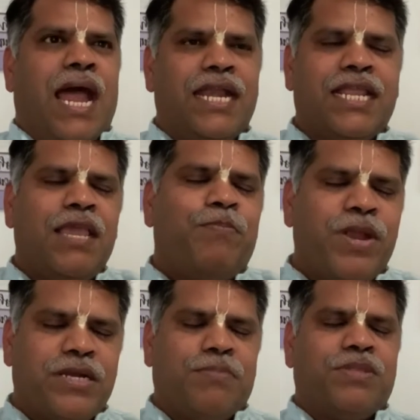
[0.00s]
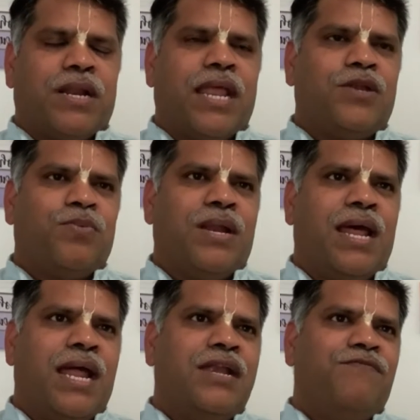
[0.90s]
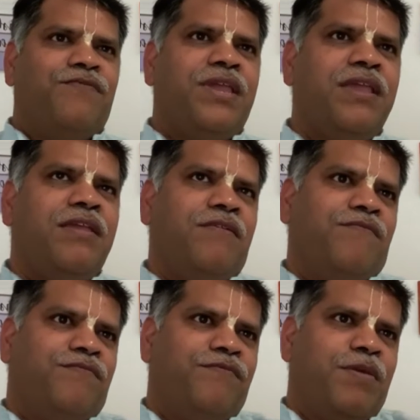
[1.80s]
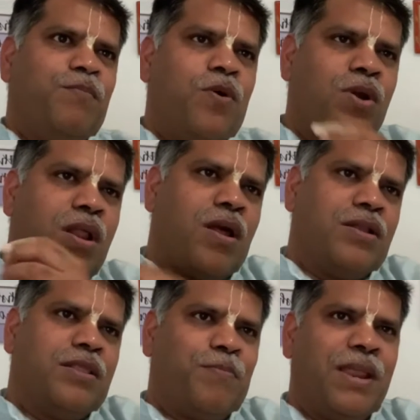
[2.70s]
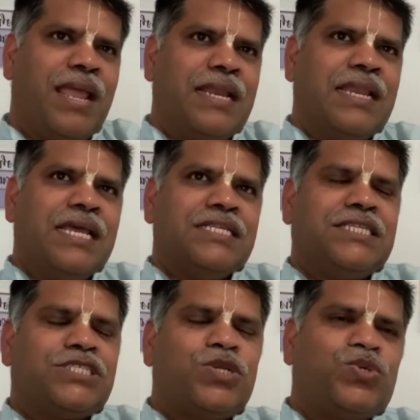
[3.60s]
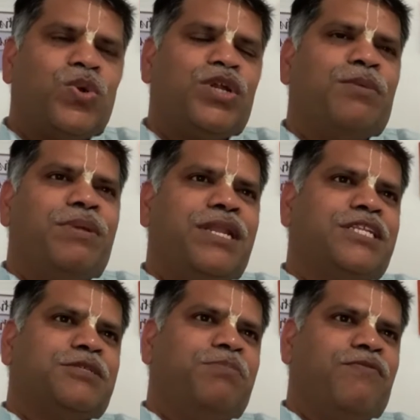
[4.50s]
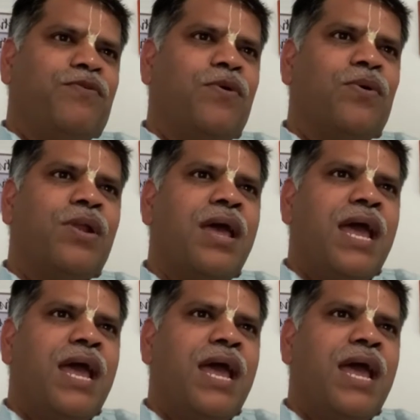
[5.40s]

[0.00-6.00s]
and he picked up the right one, and we boarded on the plane just 20 minutes before.